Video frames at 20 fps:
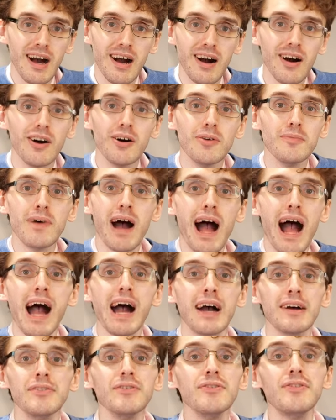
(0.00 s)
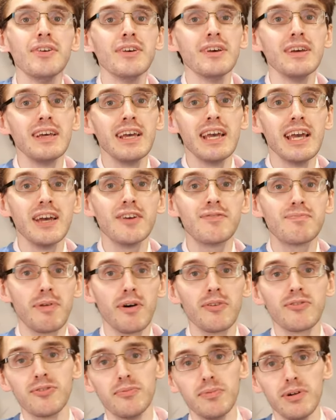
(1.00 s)
And if
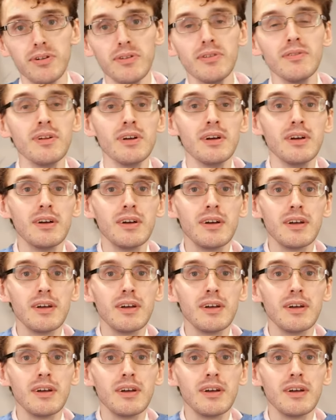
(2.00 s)
possible,